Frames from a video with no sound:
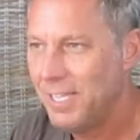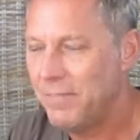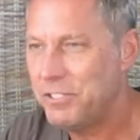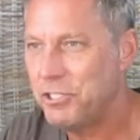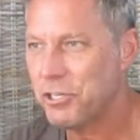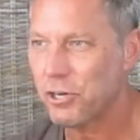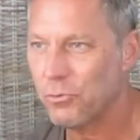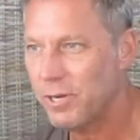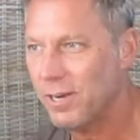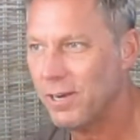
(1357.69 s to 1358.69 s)
if it's your
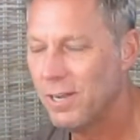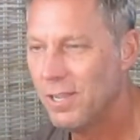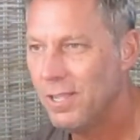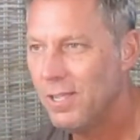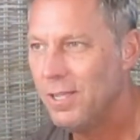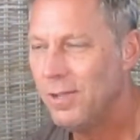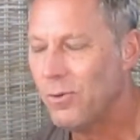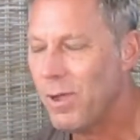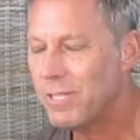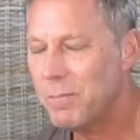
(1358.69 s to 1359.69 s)
career,
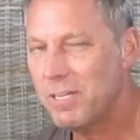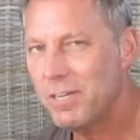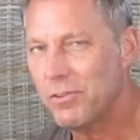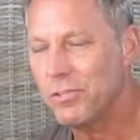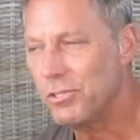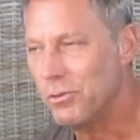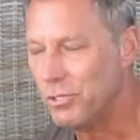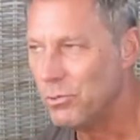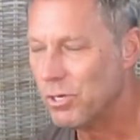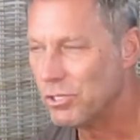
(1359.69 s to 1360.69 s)
why would they be any different than you?
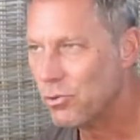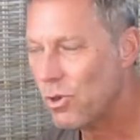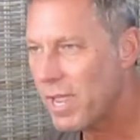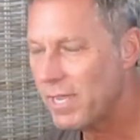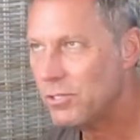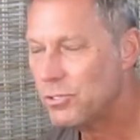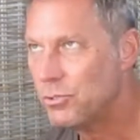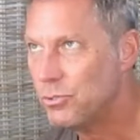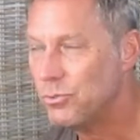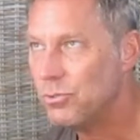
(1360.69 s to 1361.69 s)
You are trying
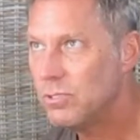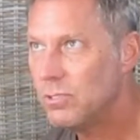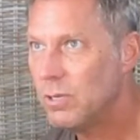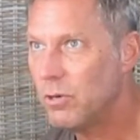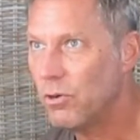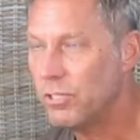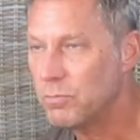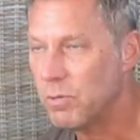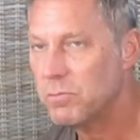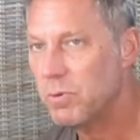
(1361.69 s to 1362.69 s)
to earn as
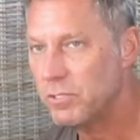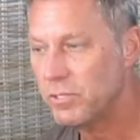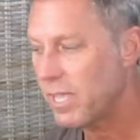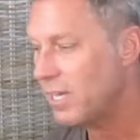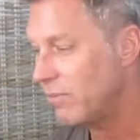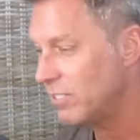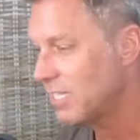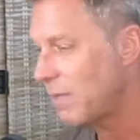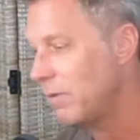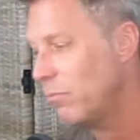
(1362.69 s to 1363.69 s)
much money as you can in every
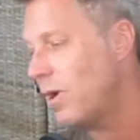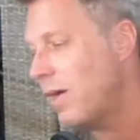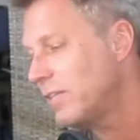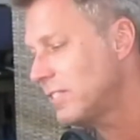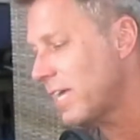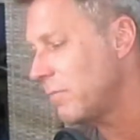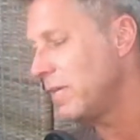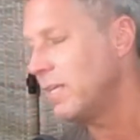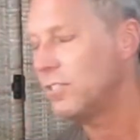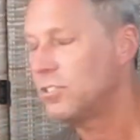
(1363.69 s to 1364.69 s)
assignment. Wow, that's got to be
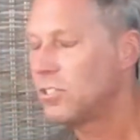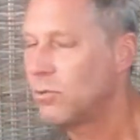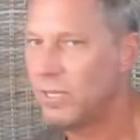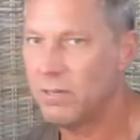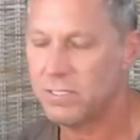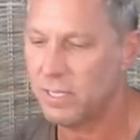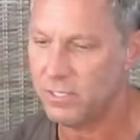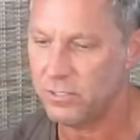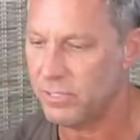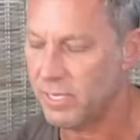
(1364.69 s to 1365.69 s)
getting so
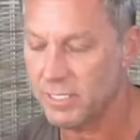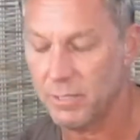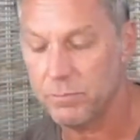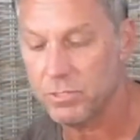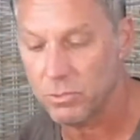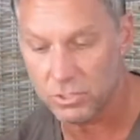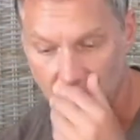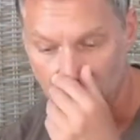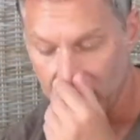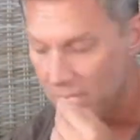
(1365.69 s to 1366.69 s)
irritating to you guys. I'm so
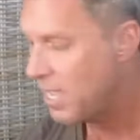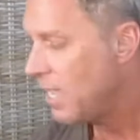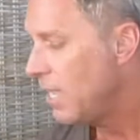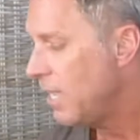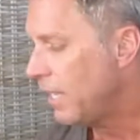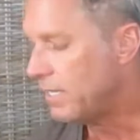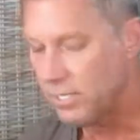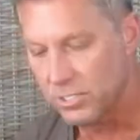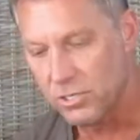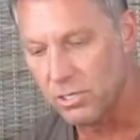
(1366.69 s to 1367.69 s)
sorry. I need to
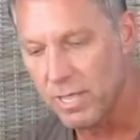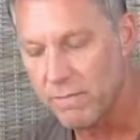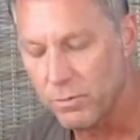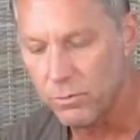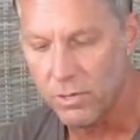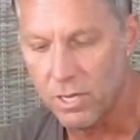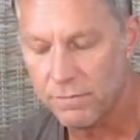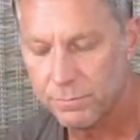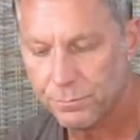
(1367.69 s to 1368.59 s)
just turn that phone off